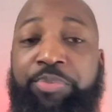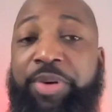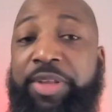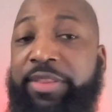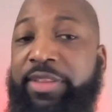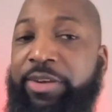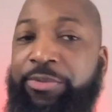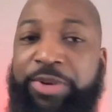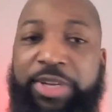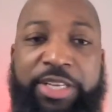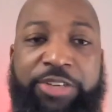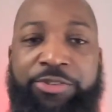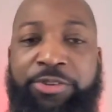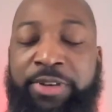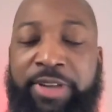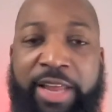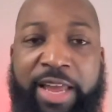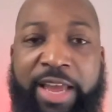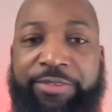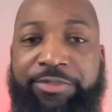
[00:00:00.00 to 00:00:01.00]
But they really
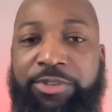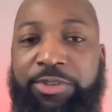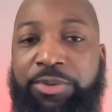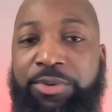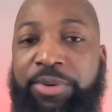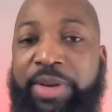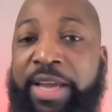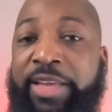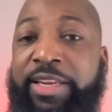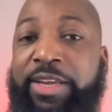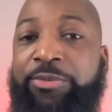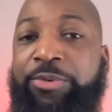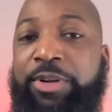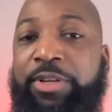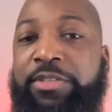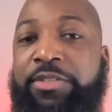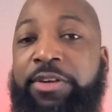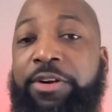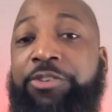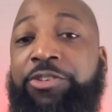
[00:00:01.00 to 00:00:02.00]
shouldn't have to, and they will
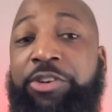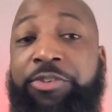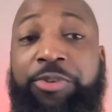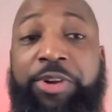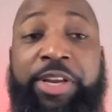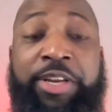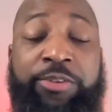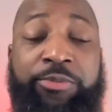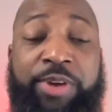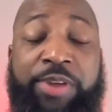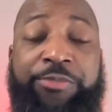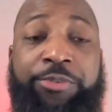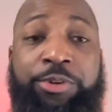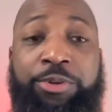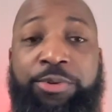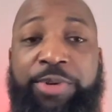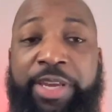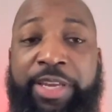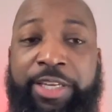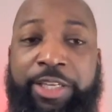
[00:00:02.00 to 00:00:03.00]
start generating
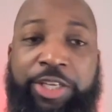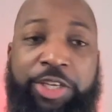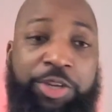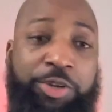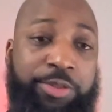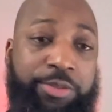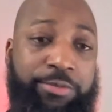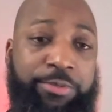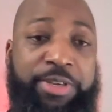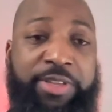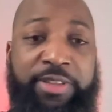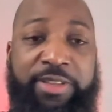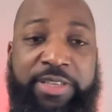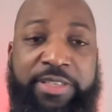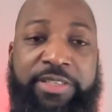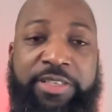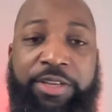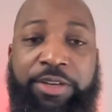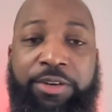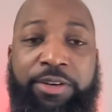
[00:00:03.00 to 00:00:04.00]
revenue in Q3
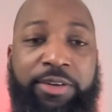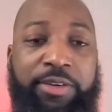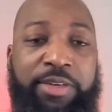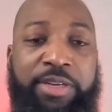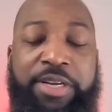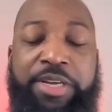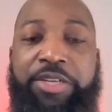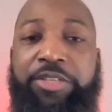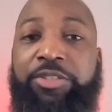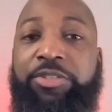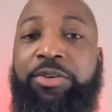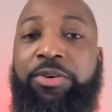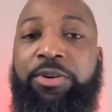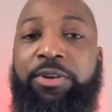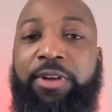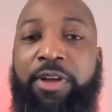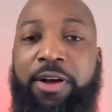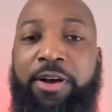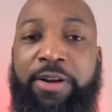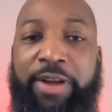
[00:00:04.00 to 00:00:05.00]
this year, so
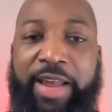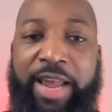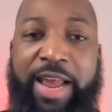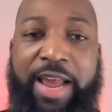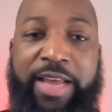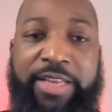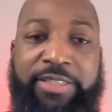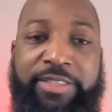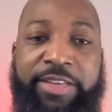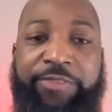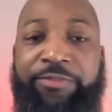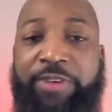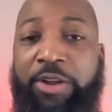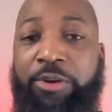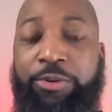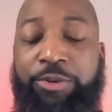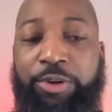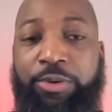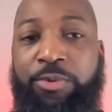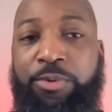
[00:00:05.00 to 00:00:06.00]
long as they
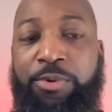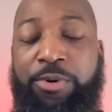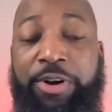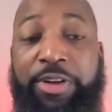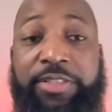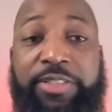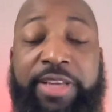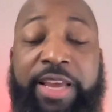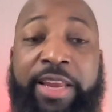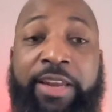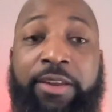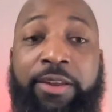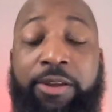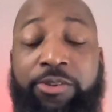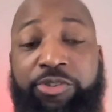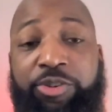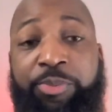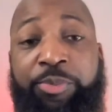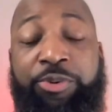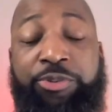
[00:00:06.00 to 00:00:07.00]
follow the course and
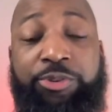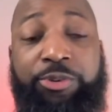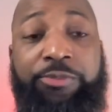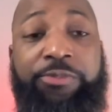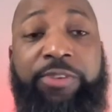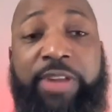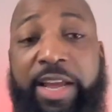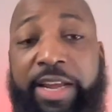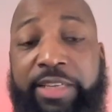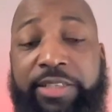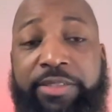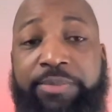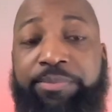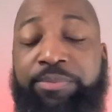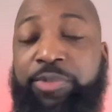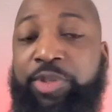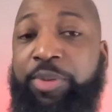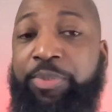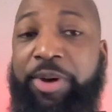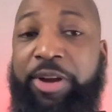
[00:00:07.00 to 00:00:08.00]
launch commercial flight.
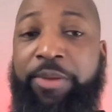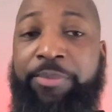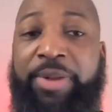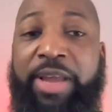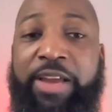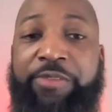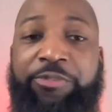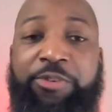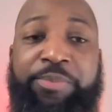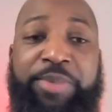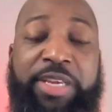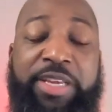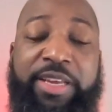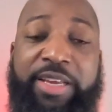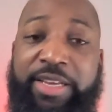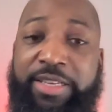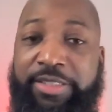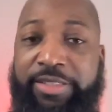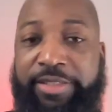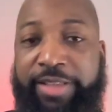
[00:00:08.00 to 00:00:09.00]
The bottom line for me
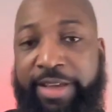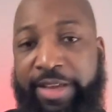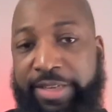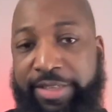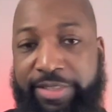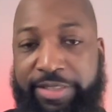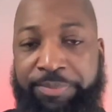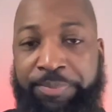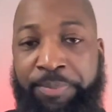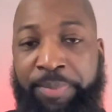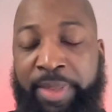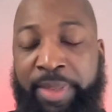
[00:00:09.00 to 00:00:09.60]
is this.